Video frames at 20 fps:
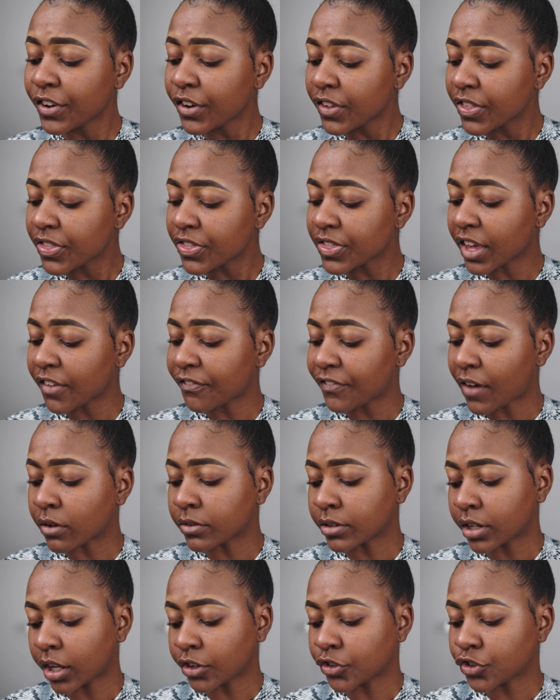a very thick
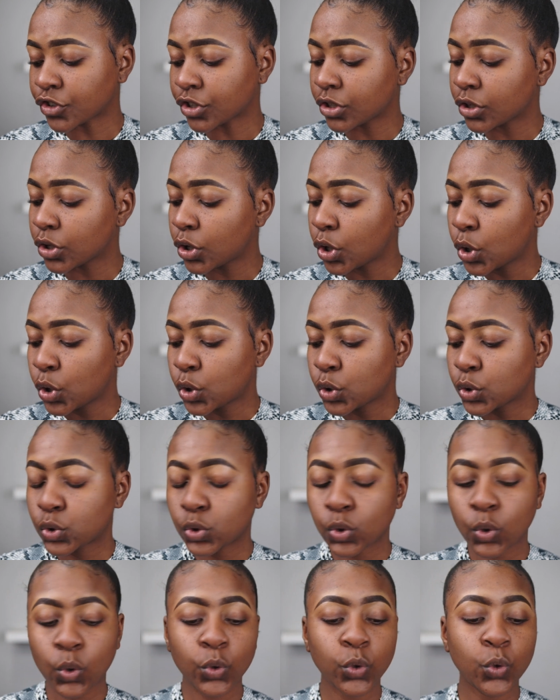foundation,
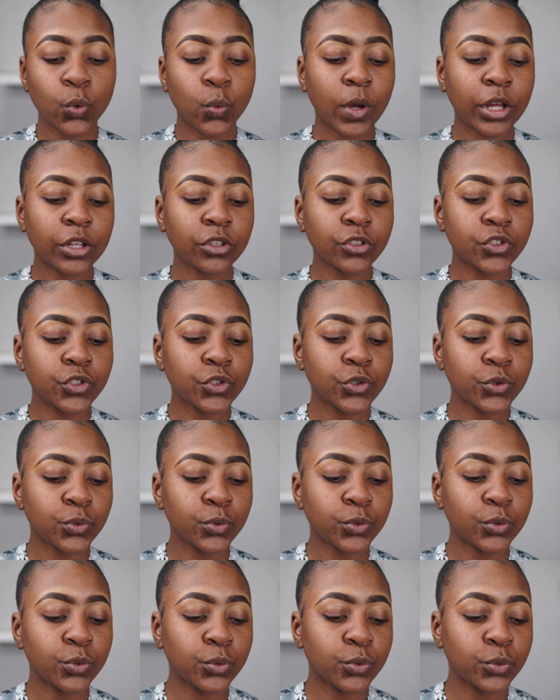so you want
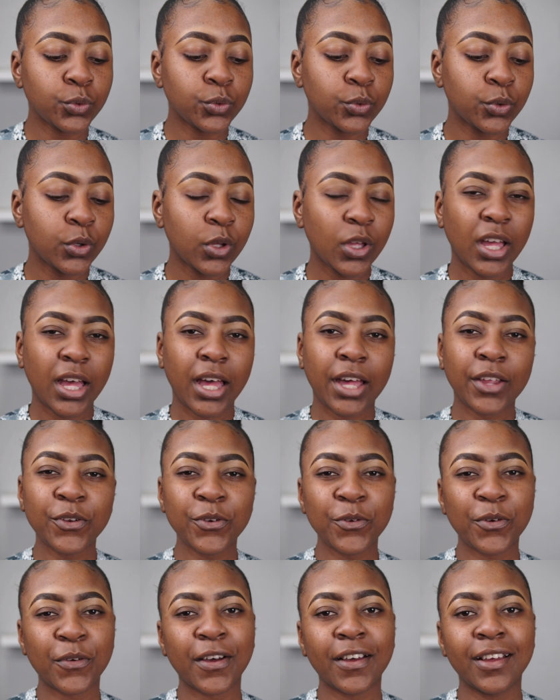to, I
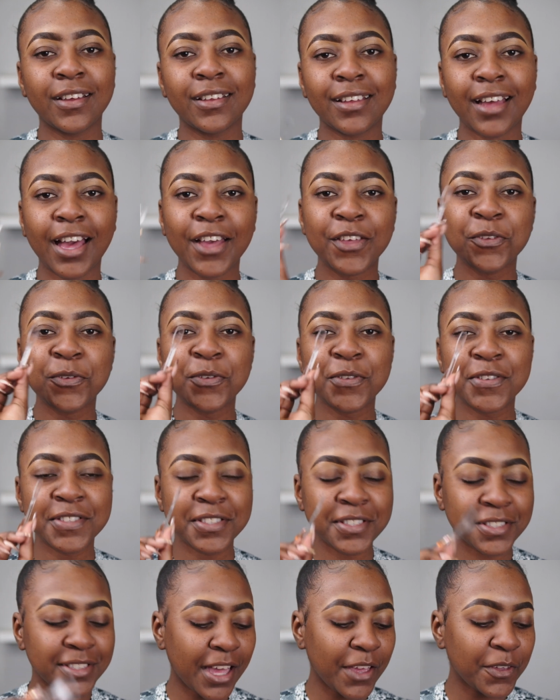don't know, I
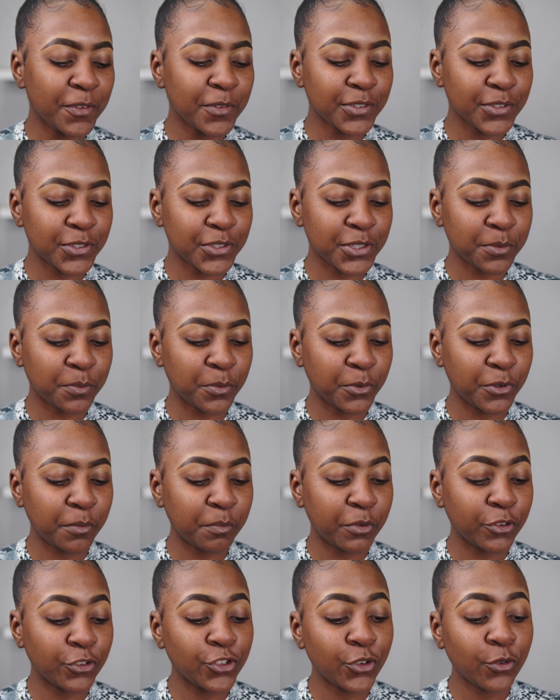use a
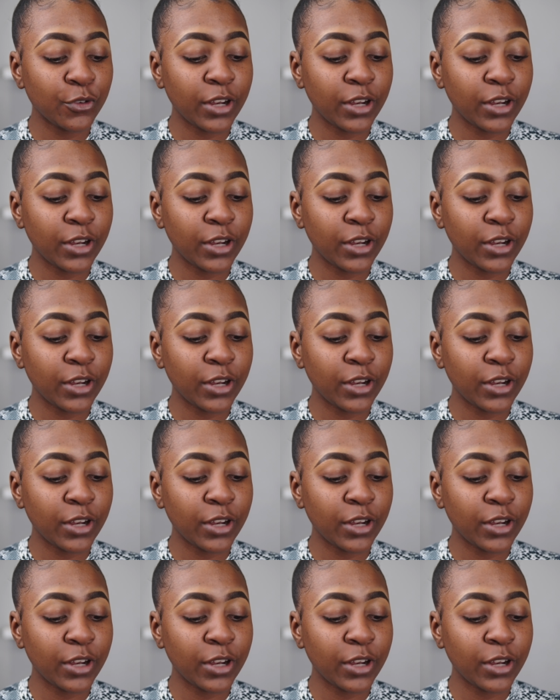spoon, but you